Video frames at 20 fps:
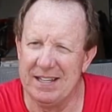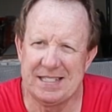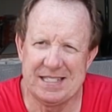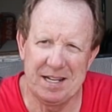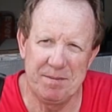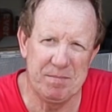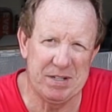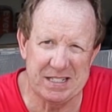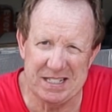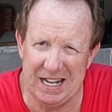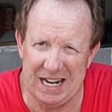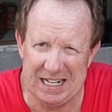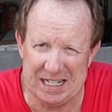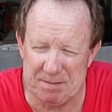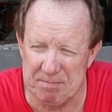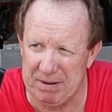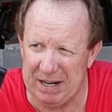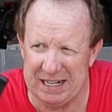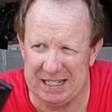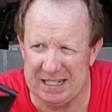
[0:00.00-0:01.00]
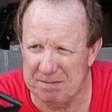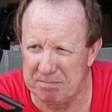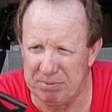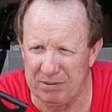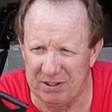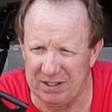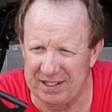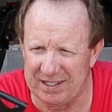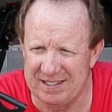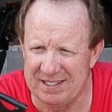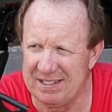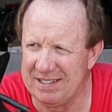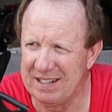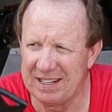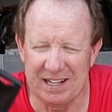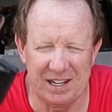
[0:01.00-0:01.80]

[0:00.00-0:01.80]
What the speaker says: This, I'm just going to have to bite the bullet